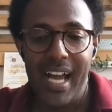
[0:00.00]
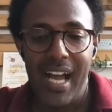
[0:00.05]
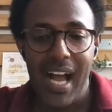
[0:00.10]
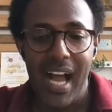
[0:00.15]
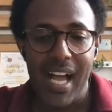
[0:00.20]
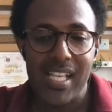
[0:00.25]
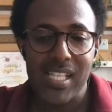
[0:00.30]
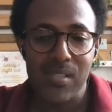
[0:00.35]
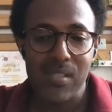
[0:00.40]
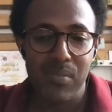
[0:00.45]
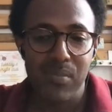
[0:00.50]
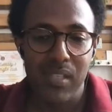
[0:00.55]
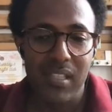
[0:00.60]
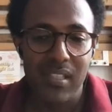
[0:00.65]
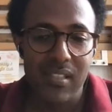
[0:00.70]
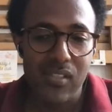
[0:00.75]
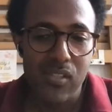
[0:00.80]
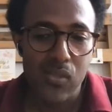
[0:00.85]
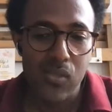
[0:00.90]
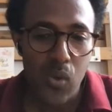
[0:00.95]
has
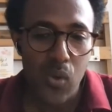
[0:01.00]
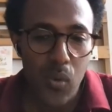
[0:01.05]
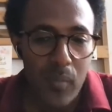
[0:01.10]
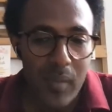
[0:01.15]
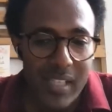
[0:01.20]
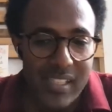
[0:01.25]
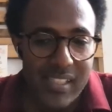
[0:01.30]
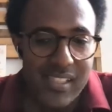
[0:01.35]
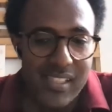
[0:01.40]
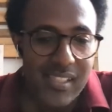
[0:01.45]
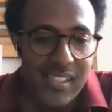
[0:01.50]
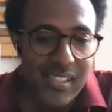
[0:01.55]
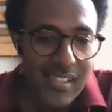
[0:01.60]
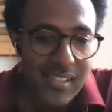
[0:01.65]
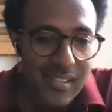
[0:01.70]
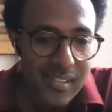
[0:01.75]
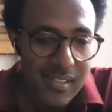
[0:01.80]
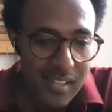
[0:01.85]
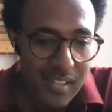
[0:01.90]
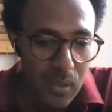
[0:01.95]
been so
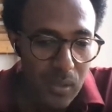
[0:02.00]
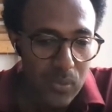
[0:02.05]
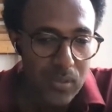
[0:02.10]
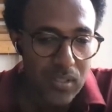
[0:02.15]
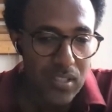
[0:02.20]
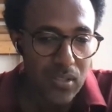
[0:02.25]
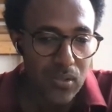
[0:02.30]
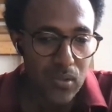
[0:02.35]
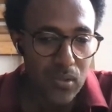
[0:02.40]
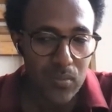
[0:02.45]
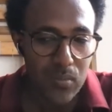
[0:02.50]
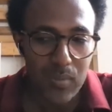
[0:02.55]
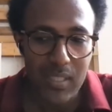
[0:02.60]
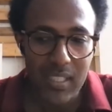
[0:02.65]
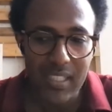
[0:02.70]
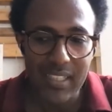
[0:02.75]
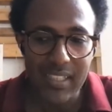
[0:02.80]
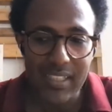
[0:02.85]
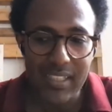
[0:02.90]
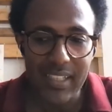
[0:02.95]
much touted to
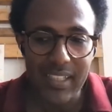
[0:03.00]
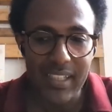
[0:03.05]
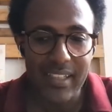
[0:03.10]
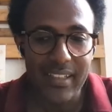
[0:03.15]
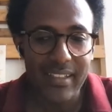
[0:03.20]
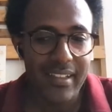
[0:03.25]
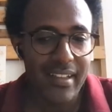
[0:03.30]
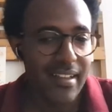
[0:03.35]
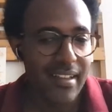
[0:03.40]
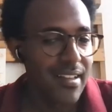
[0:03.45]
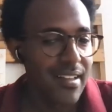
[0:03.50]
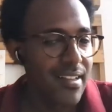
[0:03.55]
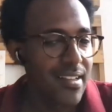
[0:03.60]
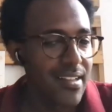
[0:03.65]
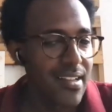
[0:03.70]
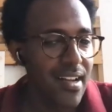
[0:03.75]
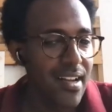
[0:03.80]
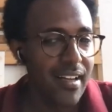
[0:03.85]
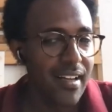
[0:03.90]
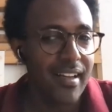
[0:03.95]
be uh,
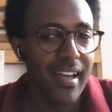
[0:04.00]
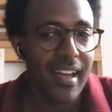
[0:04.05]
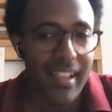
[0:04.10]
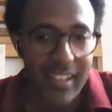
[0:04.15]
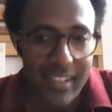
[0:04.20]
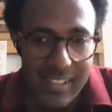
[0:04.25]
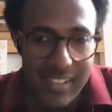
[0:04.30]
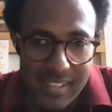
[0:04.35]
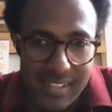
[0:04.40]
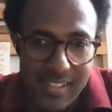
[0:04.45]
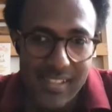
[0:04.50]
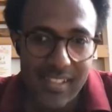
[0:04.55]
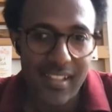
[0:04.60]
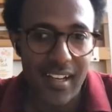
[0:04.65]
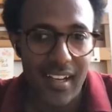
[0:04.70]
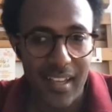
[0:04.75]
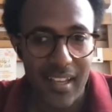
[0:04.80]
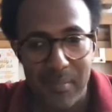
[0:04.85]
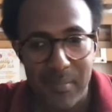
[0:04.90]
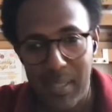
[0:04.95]
against
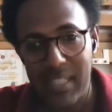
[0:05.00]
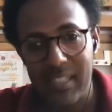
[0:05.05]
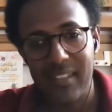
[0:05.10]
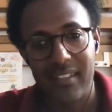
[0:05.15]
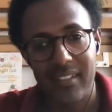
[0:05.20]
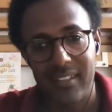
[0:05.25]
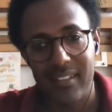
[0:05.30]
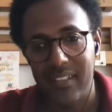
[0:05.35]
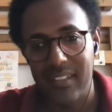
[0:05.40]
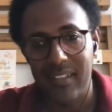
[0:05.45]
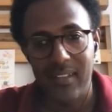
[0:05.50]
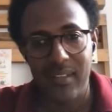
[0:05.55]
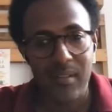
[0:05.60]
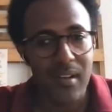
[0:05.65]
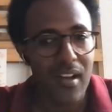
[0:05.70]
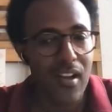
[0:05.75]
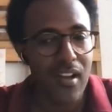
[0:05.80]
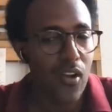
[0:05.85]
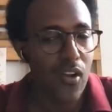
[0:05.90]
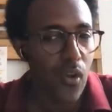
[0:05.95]
climate and
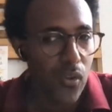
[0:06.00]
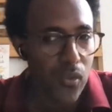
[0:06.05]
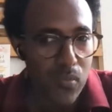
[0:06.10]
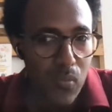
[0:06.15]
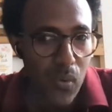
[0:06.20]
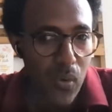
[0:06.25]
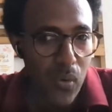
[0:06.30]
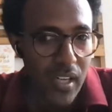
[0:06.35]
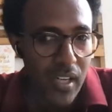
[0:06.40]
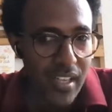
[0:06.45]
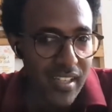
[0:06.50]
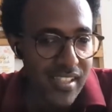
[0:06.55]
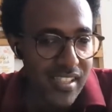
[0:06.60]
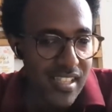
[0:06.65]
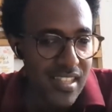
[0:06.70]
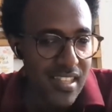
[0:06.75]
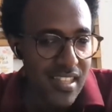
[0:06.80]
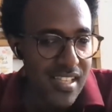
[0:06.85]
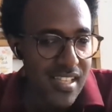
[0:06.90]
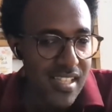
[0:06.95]
a lot more energy
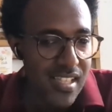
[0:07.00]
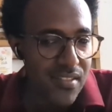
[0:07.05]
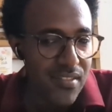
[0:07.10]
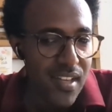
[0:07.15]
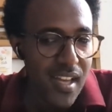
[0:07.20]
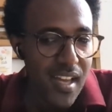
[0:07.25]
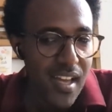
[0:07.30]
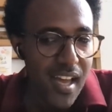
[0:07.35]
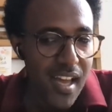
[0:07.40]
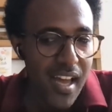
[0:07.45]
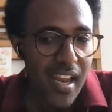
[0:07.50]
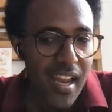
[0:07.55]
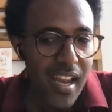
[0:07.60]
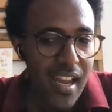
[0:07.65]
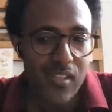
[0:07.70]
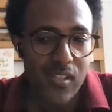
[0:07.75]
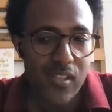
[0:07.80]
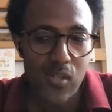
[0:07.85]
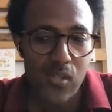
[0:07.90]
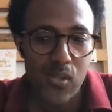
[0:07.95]
intensive and I
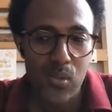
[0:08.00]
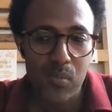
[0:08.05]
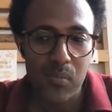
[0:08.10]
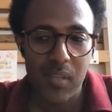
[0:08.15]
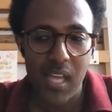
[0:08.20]
assume